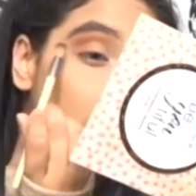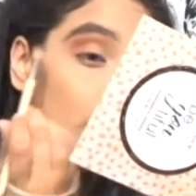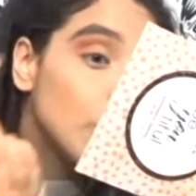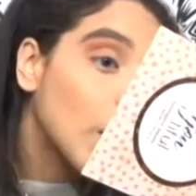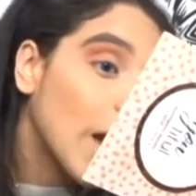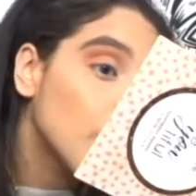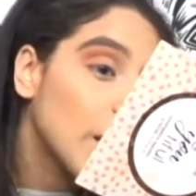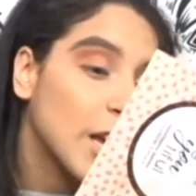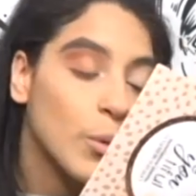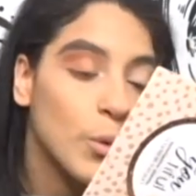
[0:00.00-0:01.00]
You can
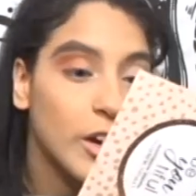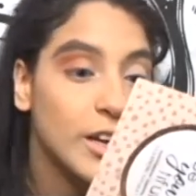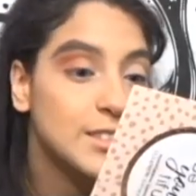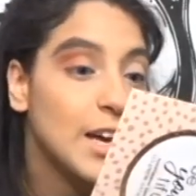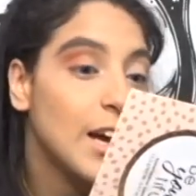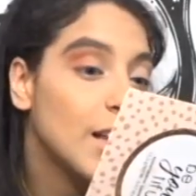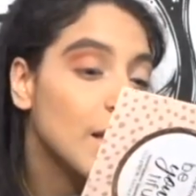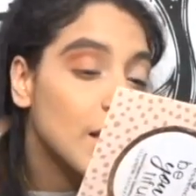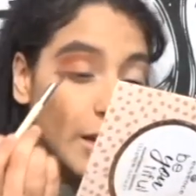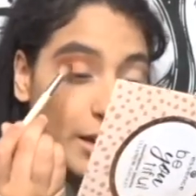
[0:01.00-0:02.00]
make it work. It's
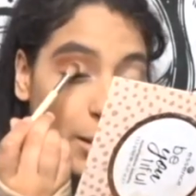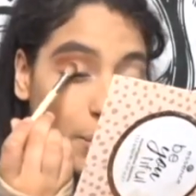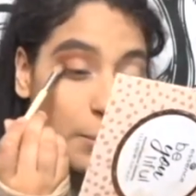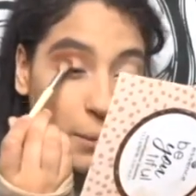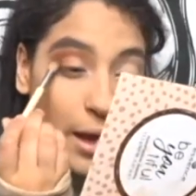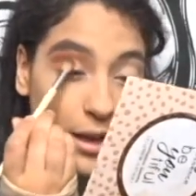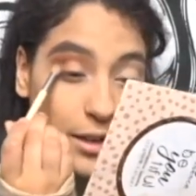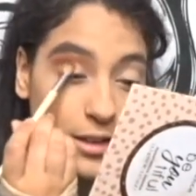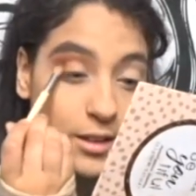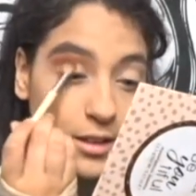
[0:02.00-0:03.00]
not like I'm mad
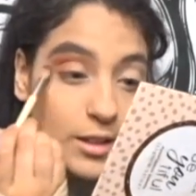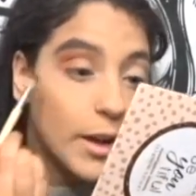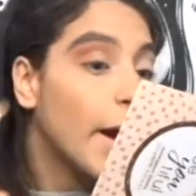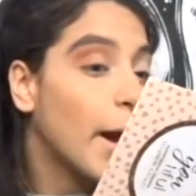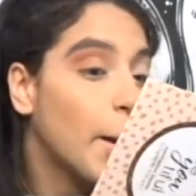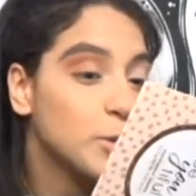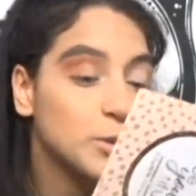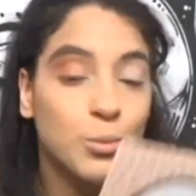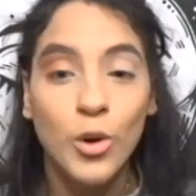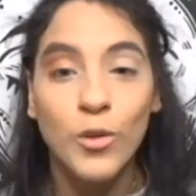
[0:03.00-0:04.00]
at it. I'm just
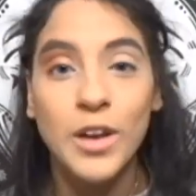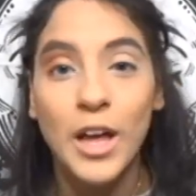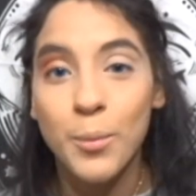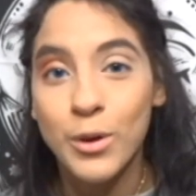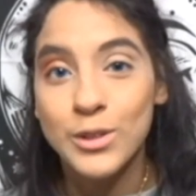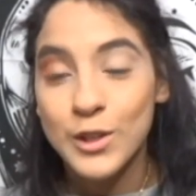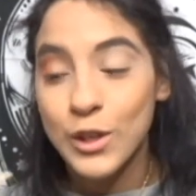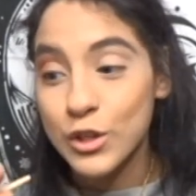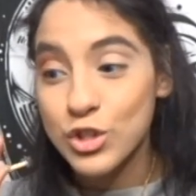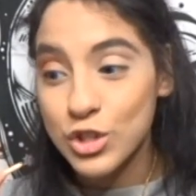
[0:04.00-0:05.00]
more of not a person on
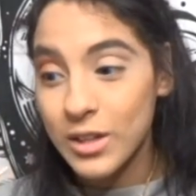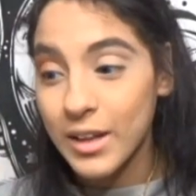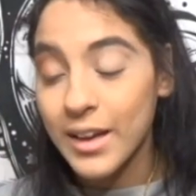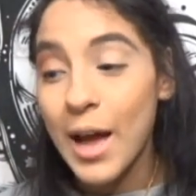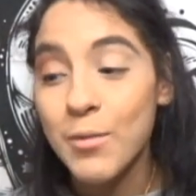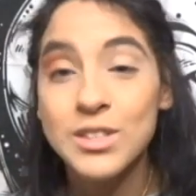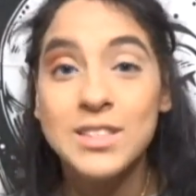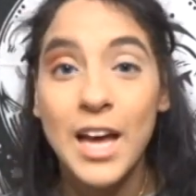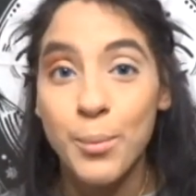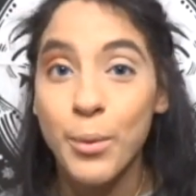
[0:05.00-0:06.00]
the I'm just
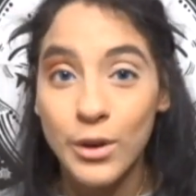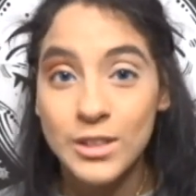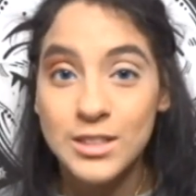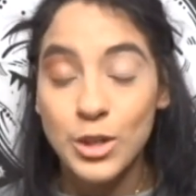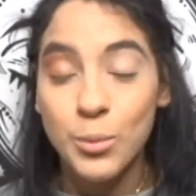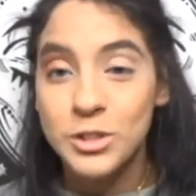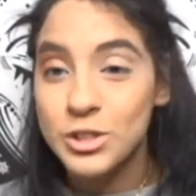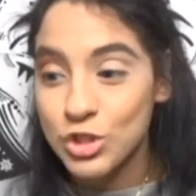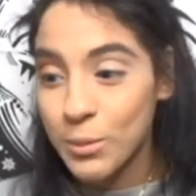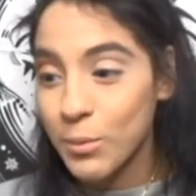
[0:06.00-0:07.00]
not a person who puts
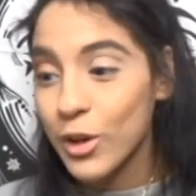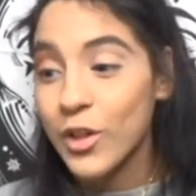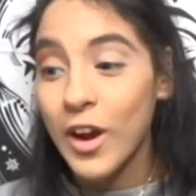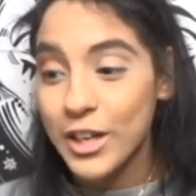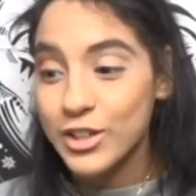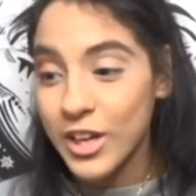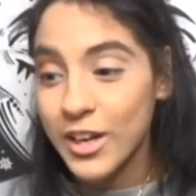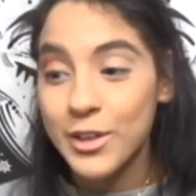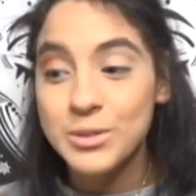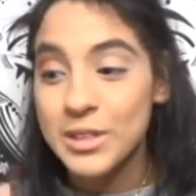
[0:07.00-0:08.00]
shimmer on their
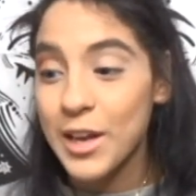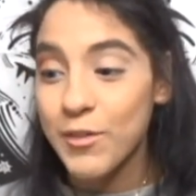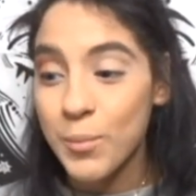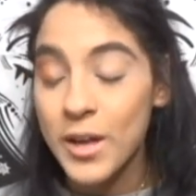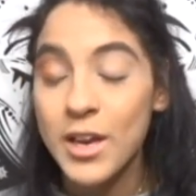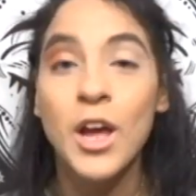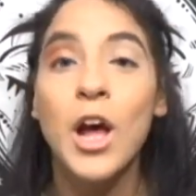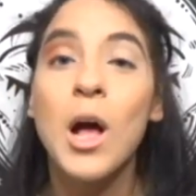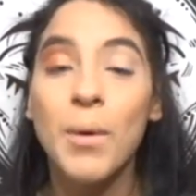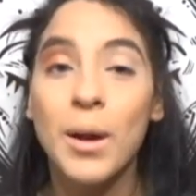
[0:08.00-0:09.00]
eyeshadows. Never been.
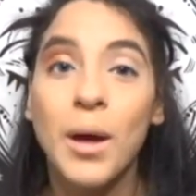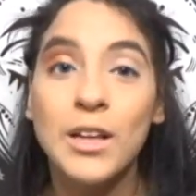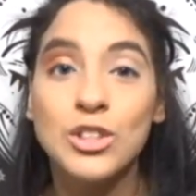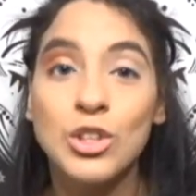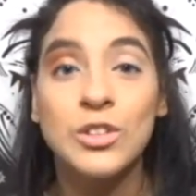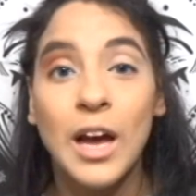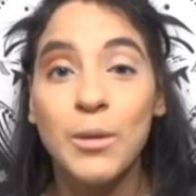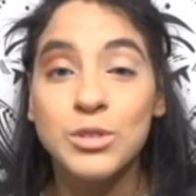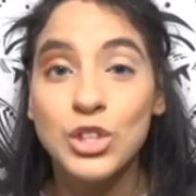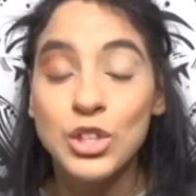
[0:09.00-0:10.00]
But I'm about to do. So now I'm
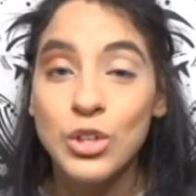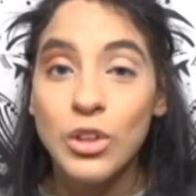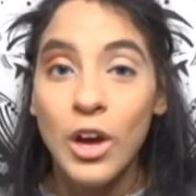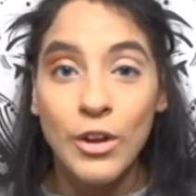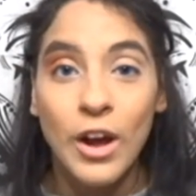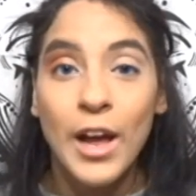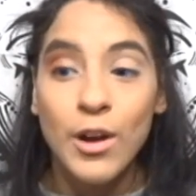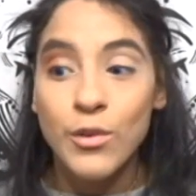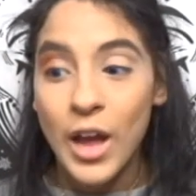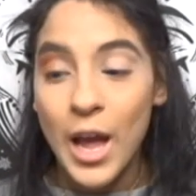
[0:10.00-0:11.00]
just gonna do the other eye
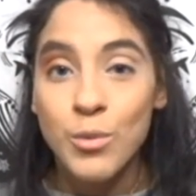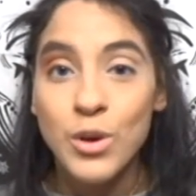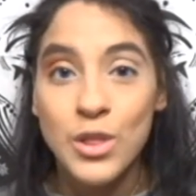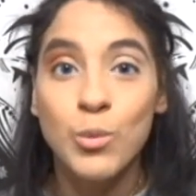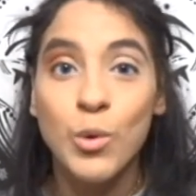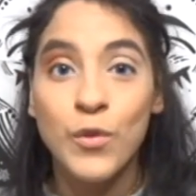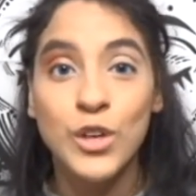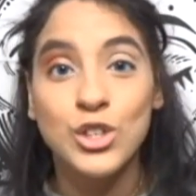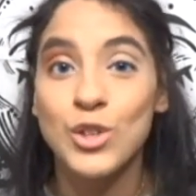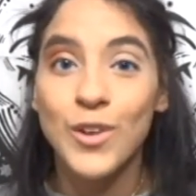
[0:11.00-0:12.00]
off camera, and then we'll
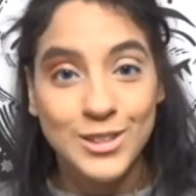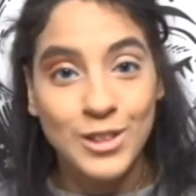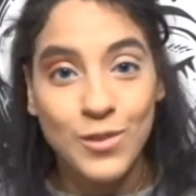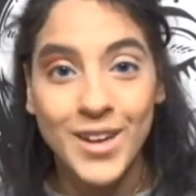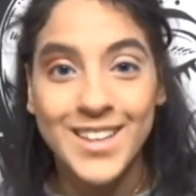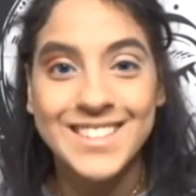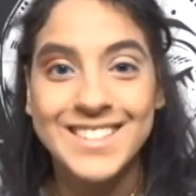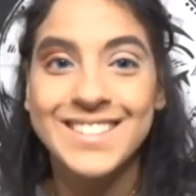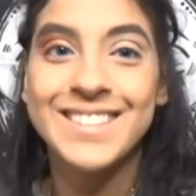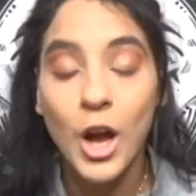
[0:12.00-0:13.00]
finish the rest of the face.
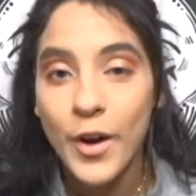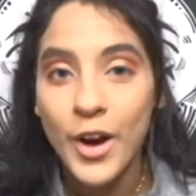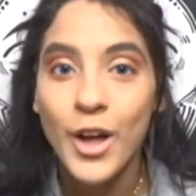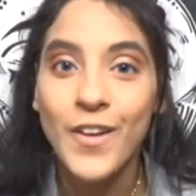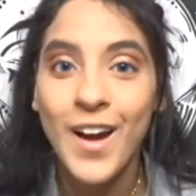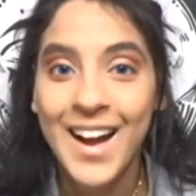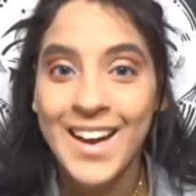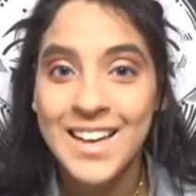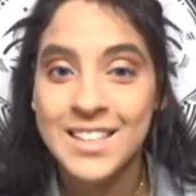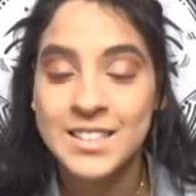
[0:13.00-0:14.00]
All right, other eye
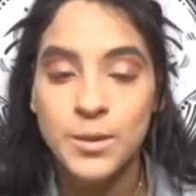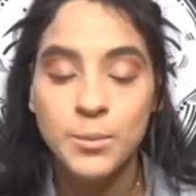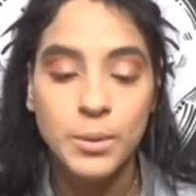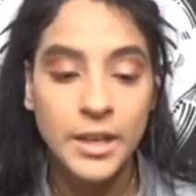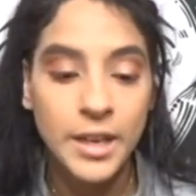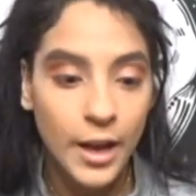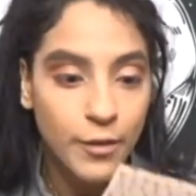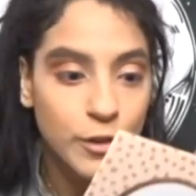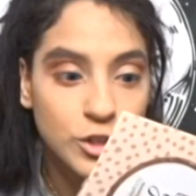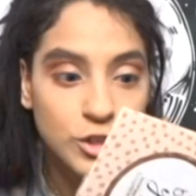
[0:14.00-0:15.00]
is complete. I
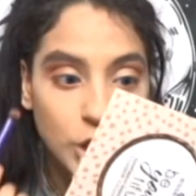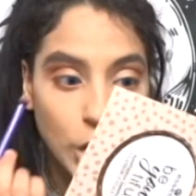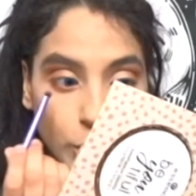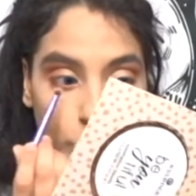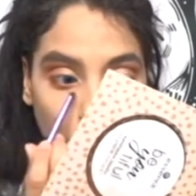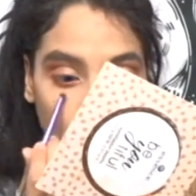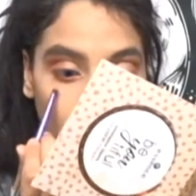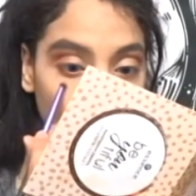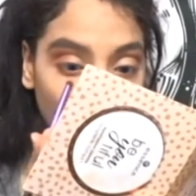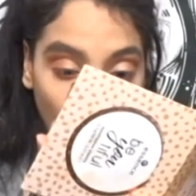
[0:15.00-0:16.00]
finished the under
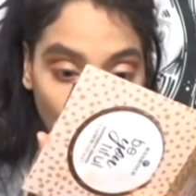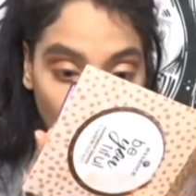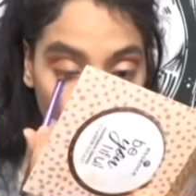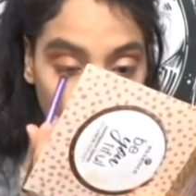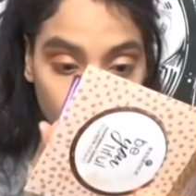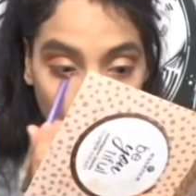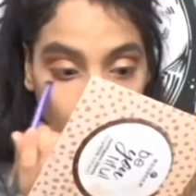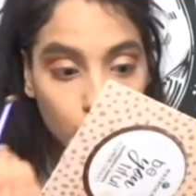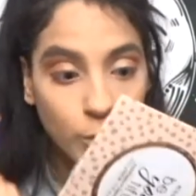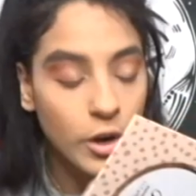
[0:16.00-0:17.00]
eye off
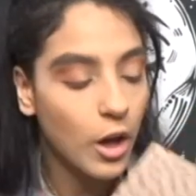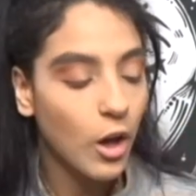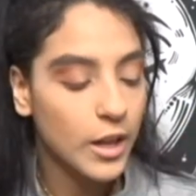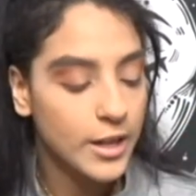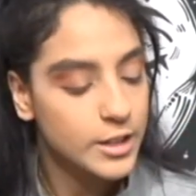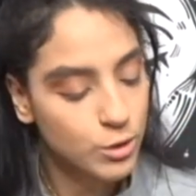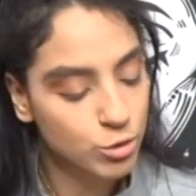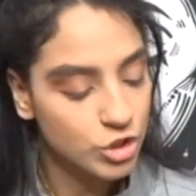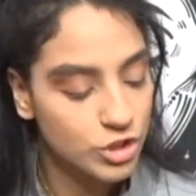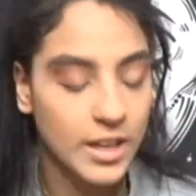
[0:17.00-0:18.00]
camera. All I did was
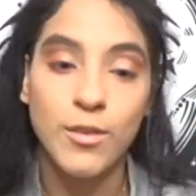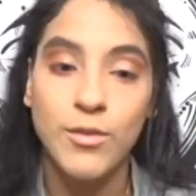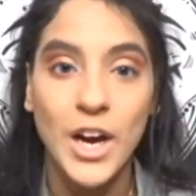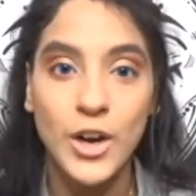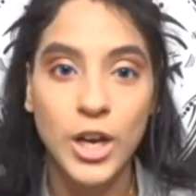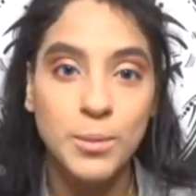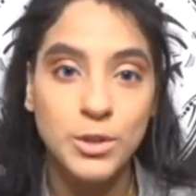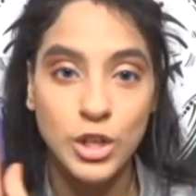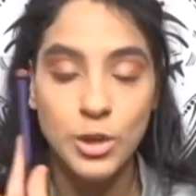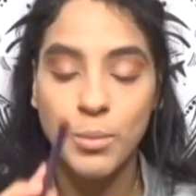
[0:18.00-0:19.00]
just take Fire It Up and
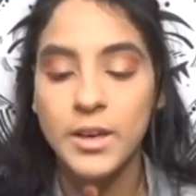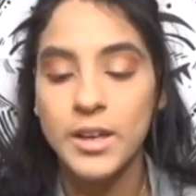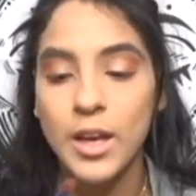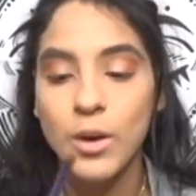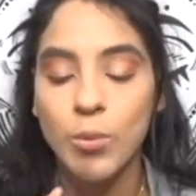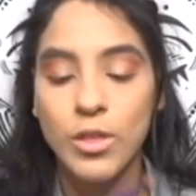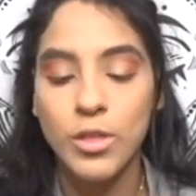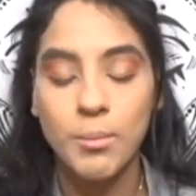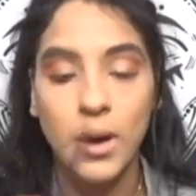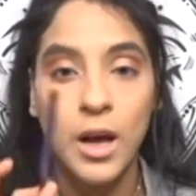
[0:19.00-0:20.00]
started blending it with
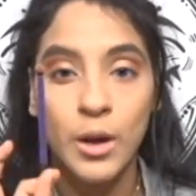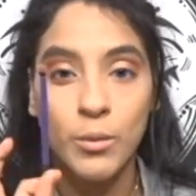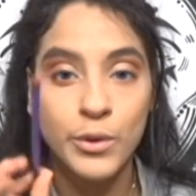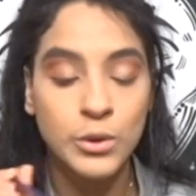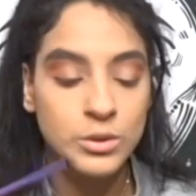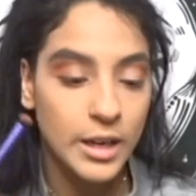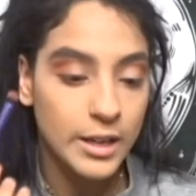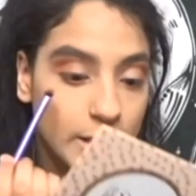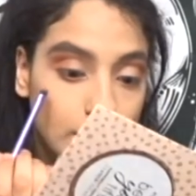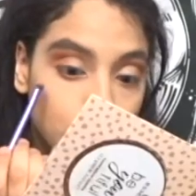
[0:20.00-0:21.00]
my Real
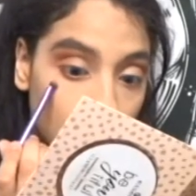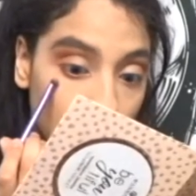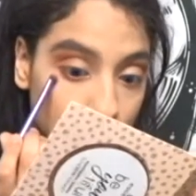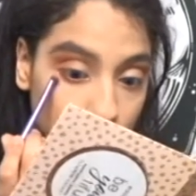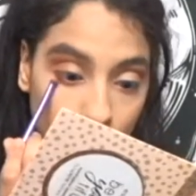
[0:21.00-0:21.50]
Techniques brush.